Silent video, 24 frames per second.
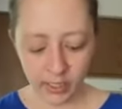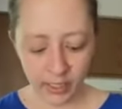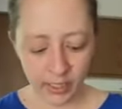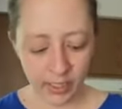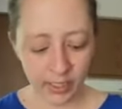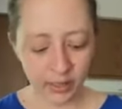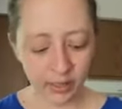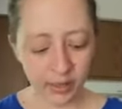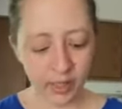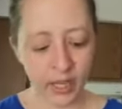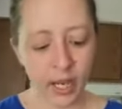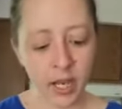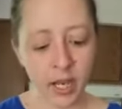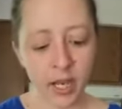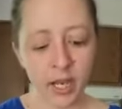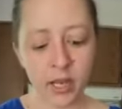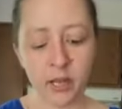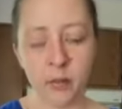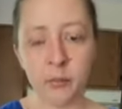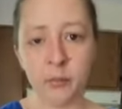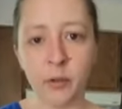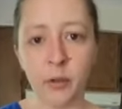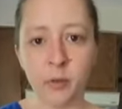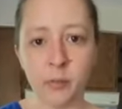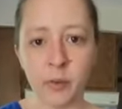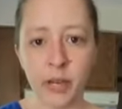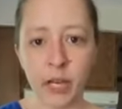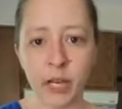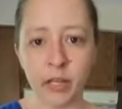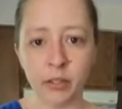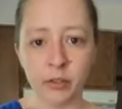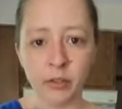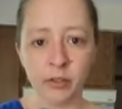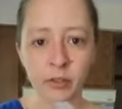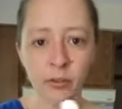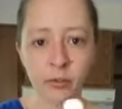And then I'm gonna go back
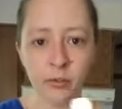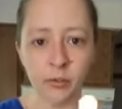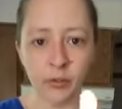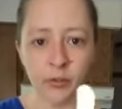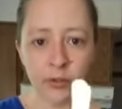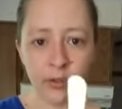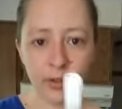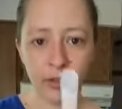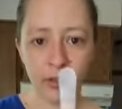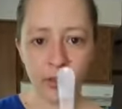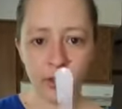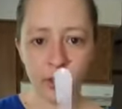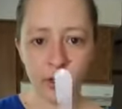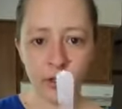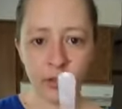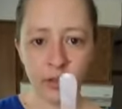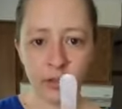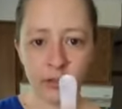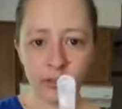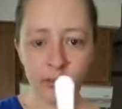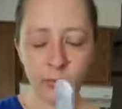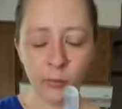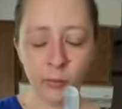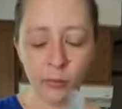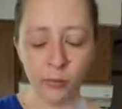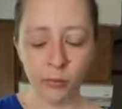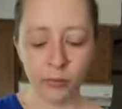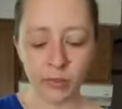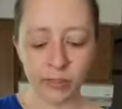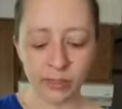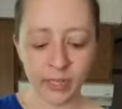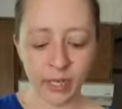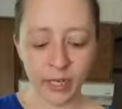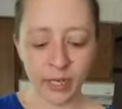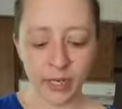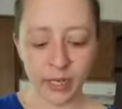to the smooth
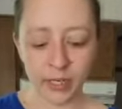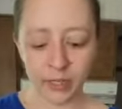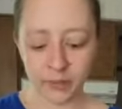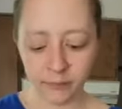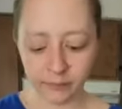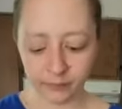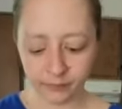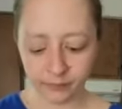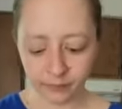side